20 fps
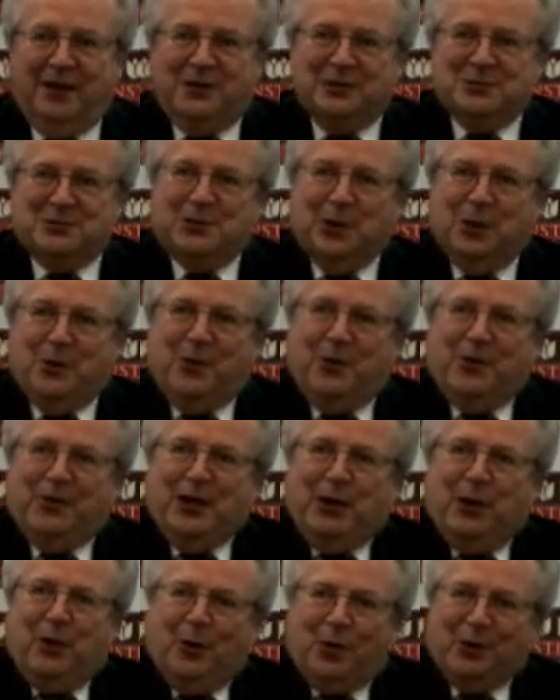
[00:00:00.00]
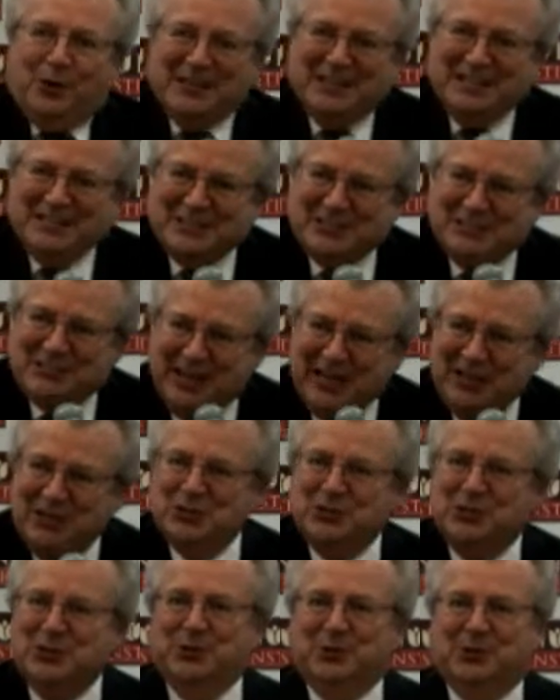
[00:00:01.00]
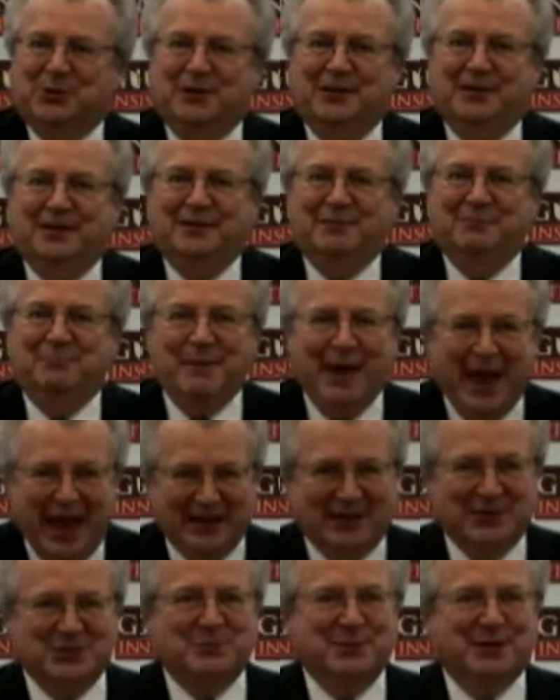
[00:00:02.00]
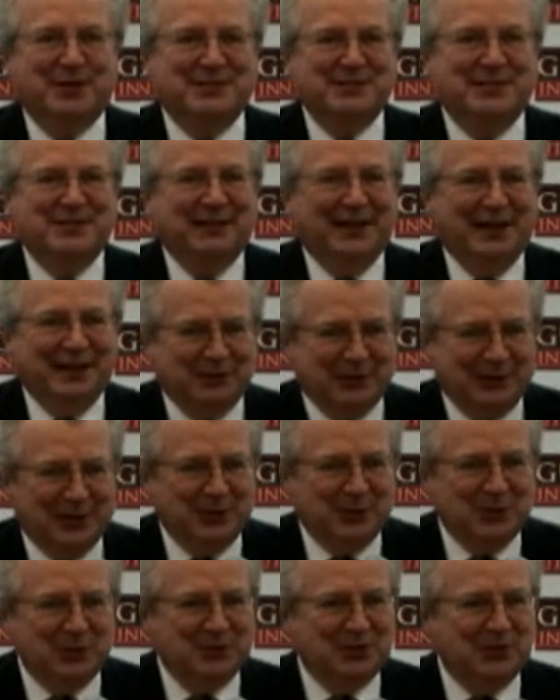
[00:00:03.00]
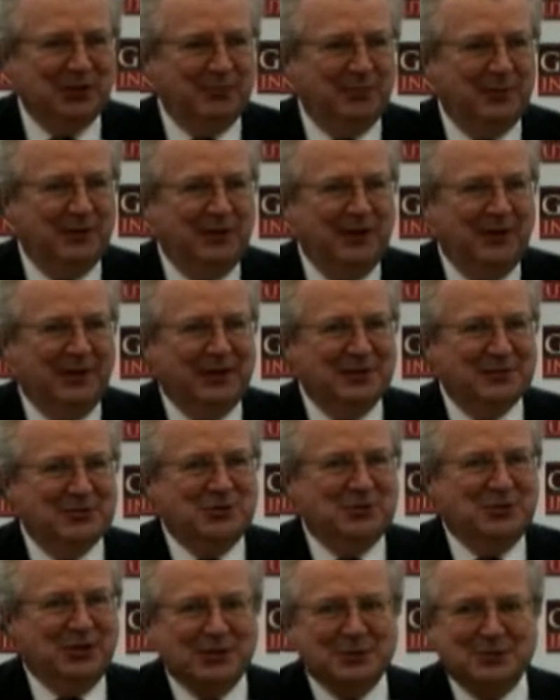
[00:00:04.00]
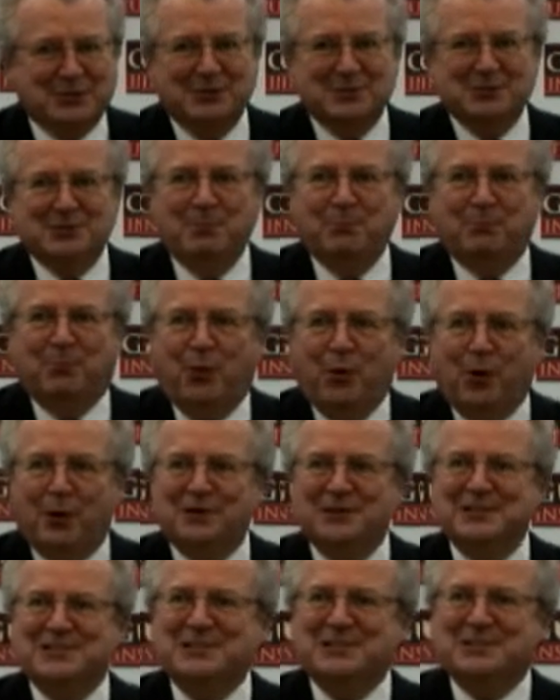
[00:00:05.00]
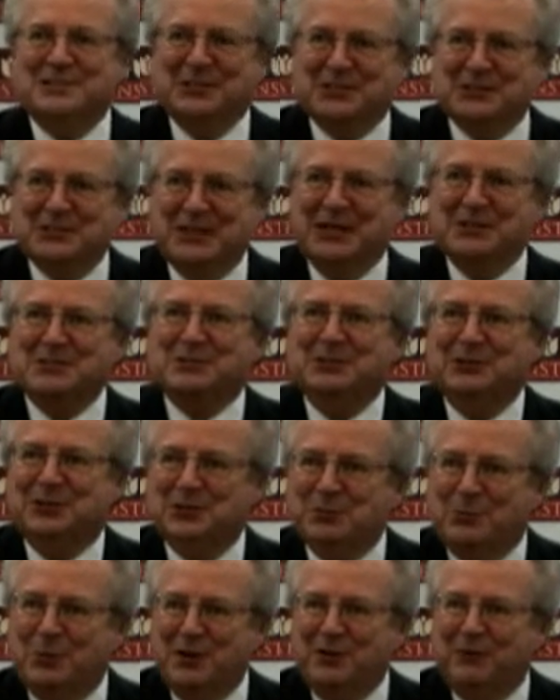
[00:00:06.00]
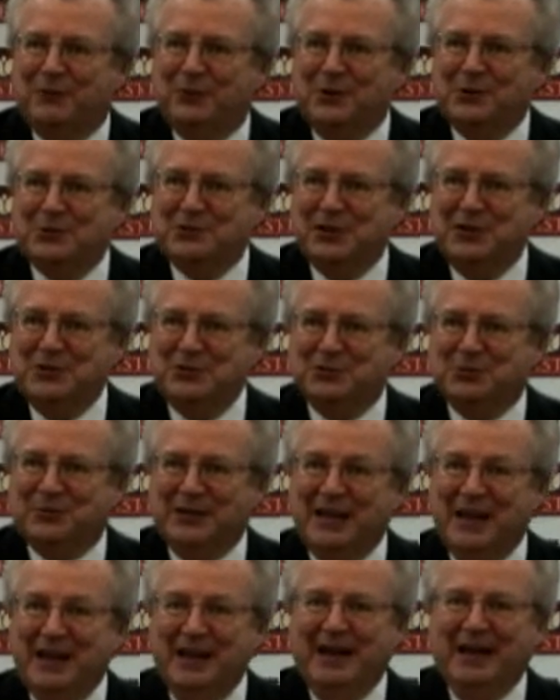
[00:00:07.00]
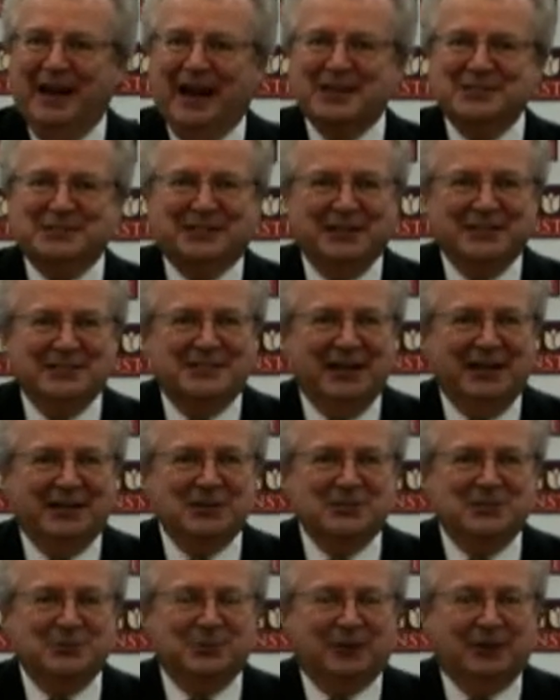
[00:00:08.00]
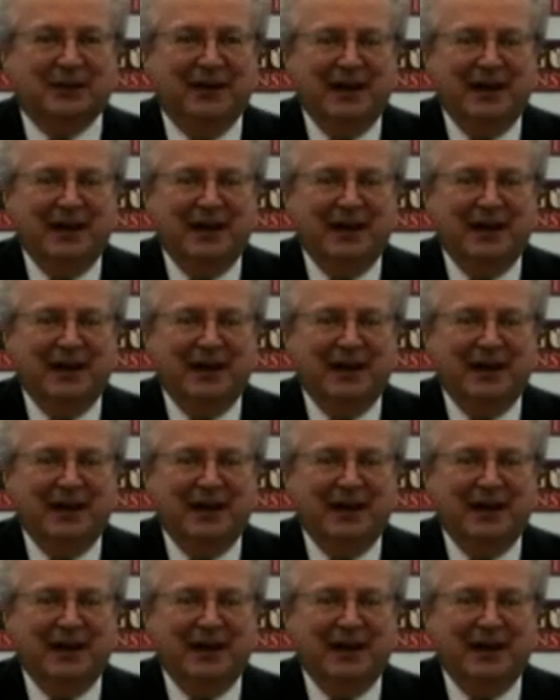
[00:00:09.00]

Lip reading: So the organizational management and leadership is just as important to success in the 21st century as contextual.